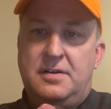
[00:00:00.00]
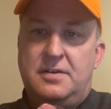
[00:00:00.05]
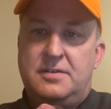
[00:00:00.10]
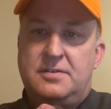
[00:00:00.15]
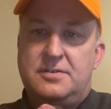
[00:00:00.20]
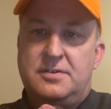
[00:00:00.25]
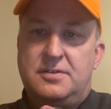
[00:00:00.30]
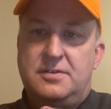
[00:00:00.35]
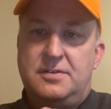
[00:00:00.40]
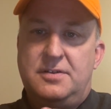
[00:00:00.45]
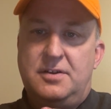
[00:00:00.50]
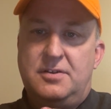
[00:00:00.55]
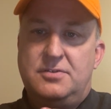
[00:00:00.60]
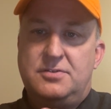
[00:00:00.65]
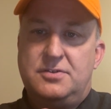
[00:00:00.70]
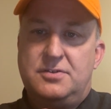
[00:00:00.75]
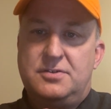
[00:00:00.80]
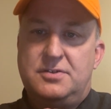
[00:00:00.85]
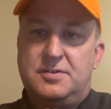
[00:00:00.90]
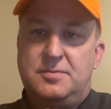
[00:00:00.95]
So those
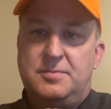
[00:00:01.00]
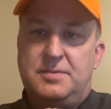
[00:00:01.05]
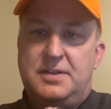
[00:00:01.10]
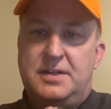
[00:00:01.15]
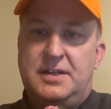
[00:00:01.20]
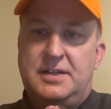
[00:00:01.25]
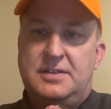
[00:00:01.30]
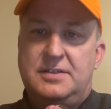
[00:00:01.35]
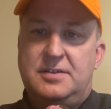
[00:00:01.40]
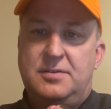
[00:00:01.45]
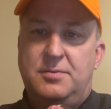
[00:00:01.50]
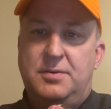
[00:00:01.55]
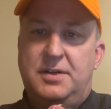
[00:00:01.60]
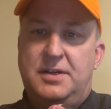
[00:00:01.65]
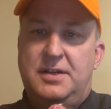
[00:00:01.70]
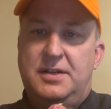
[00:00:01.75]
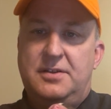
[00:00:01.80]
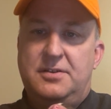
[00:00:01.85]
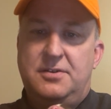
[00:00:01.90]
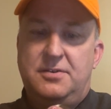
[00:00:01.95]
are some things that we
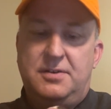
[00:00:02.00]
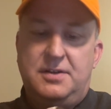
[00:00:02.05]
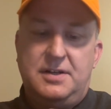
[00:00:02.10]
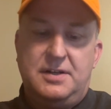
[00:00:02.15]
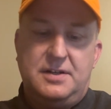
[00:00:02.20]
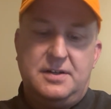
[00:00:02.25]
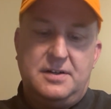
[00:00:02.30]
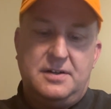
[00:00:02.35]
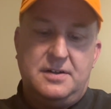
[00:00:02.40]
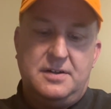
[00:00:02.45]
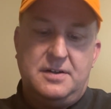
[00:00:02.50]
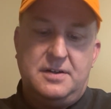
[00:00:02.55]
can do here.